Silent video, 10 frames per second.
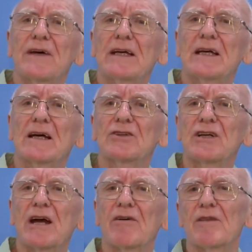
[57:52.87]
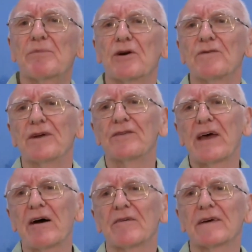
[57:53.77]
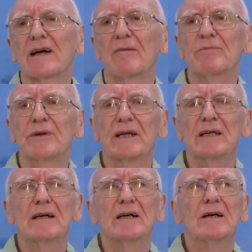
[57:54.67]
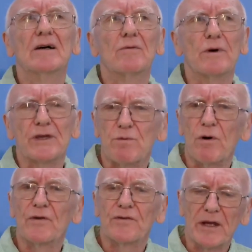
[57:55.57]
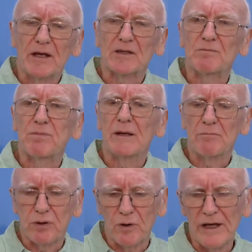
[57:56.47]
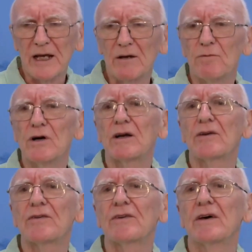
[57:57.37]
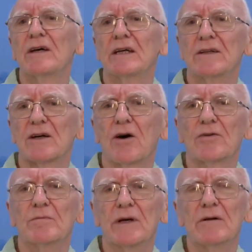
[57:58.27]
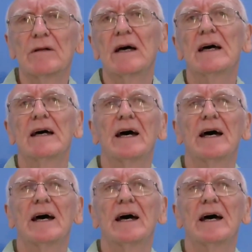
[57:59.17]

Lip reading: taking a share of the profits out of the company, which was employing workers in the cotton mill.